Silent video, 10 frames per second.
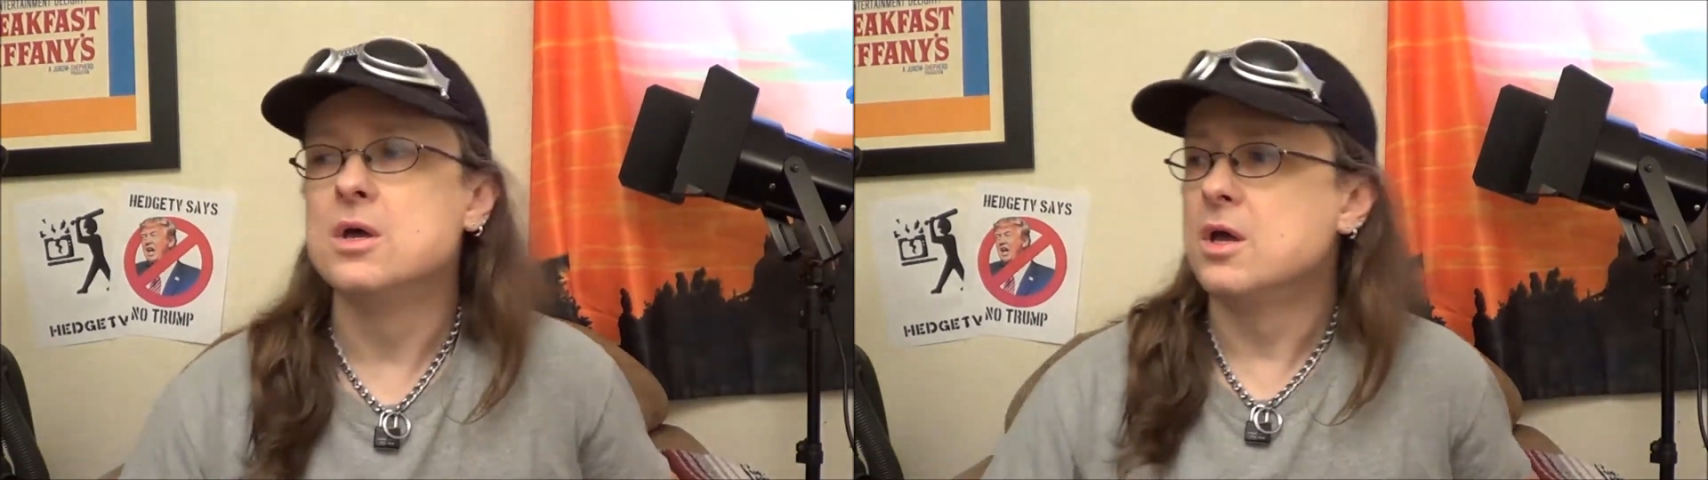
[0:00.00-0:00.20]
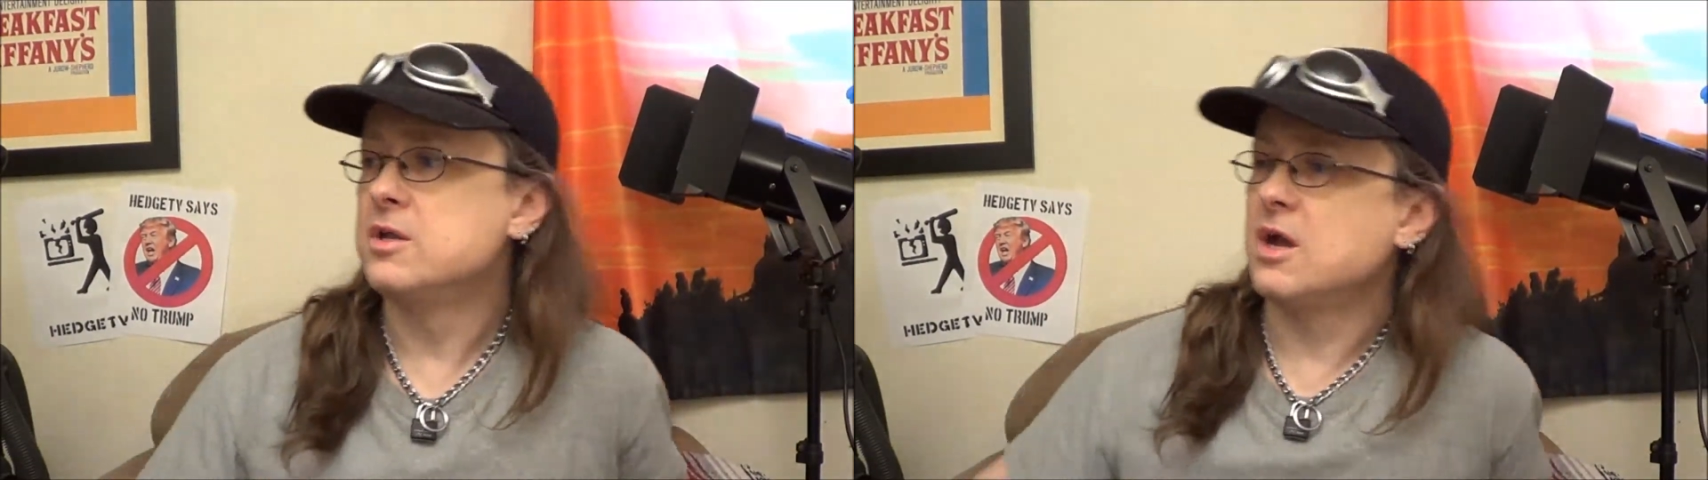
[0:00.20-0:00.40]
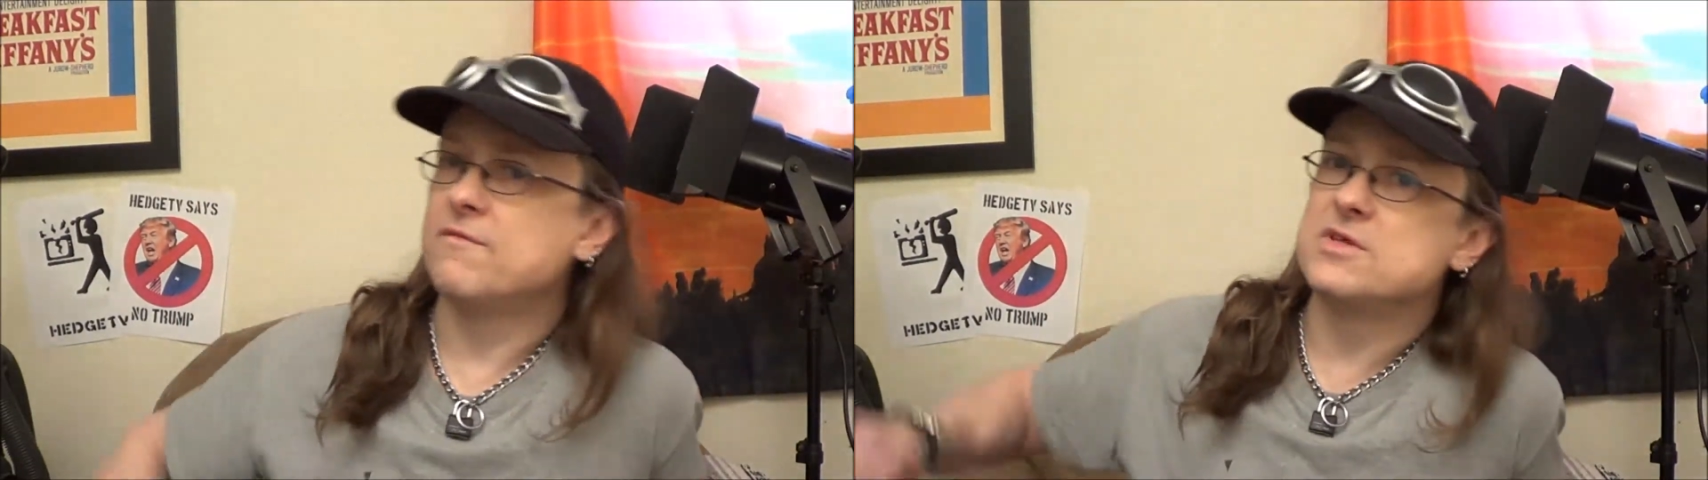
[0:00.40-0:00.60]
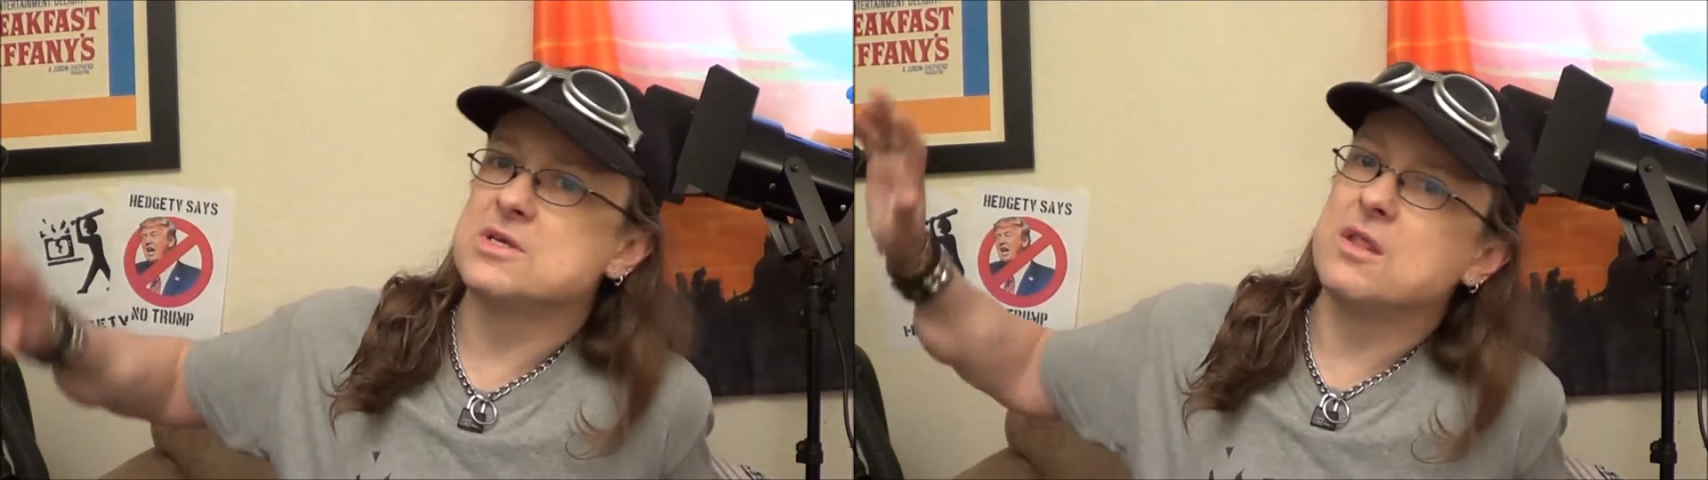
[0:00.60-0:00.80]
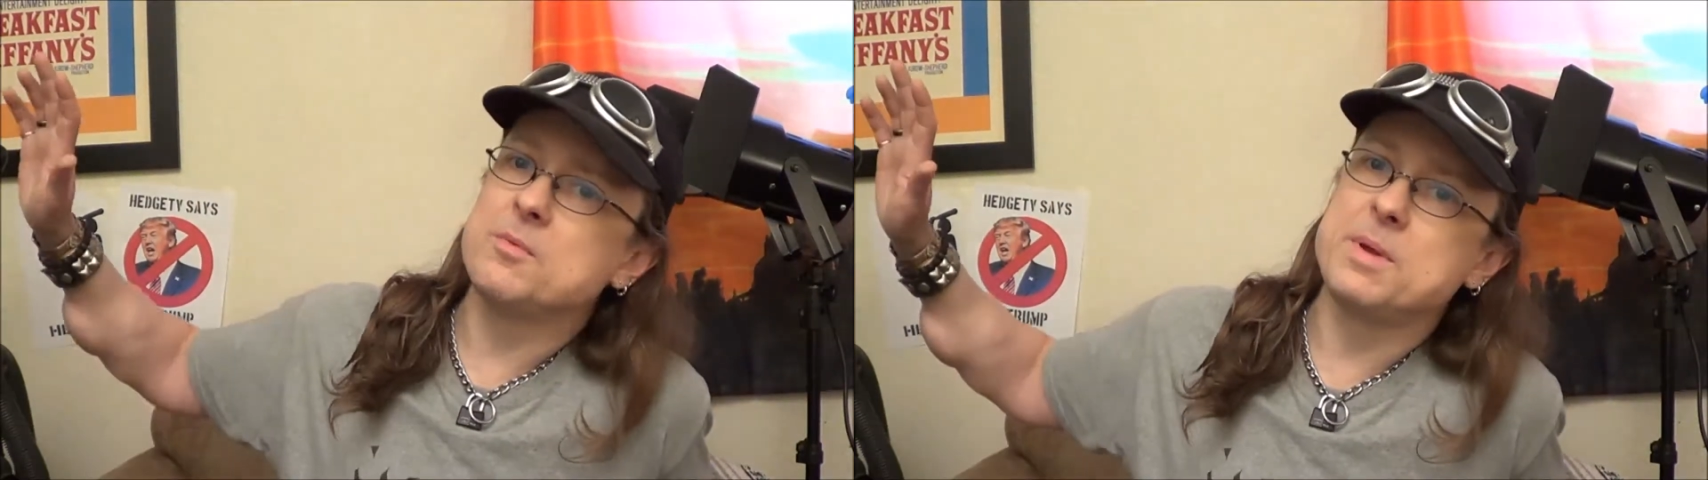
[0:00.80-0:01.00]
And you have
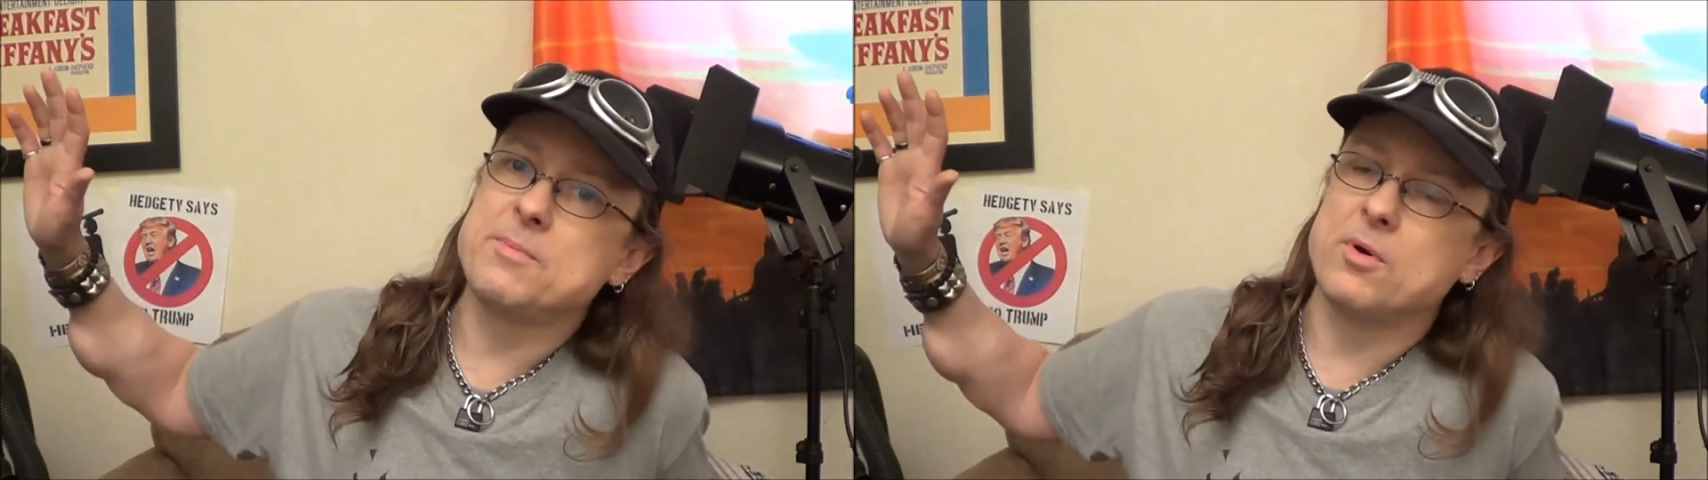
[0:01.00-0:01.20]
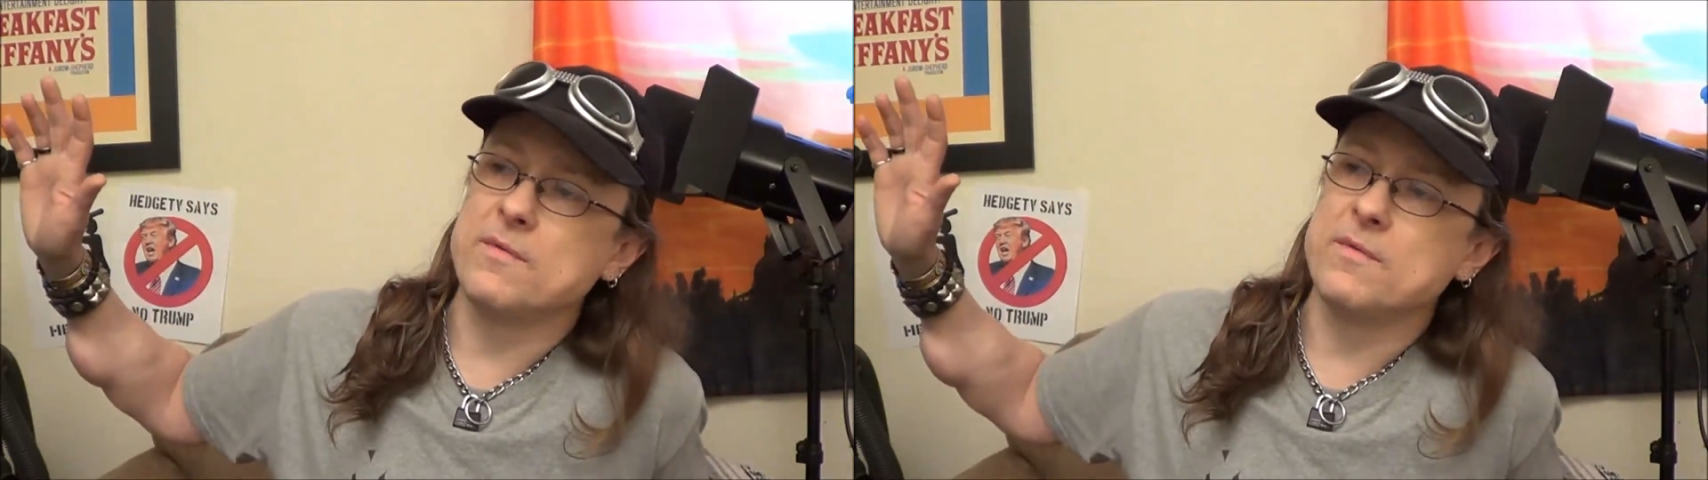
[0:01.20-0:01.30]
these other people